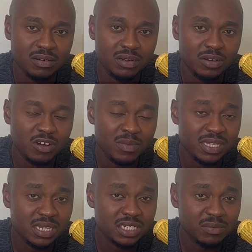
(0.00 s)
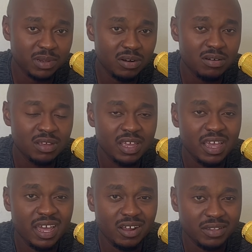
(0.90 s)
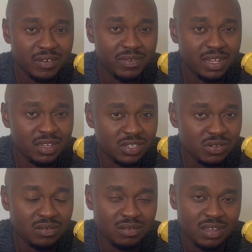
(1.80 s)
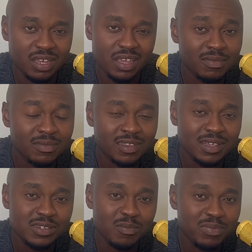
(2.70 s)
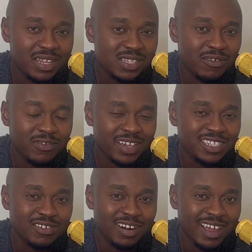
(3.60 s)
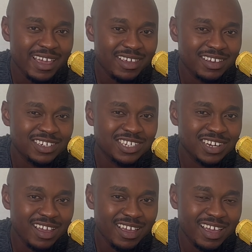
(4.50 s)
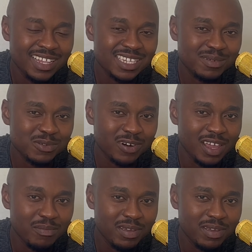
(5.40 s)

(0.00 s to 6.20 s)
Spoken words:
the comment section below, and I'll definitely do. So please don't forget to like, share, and subscribe.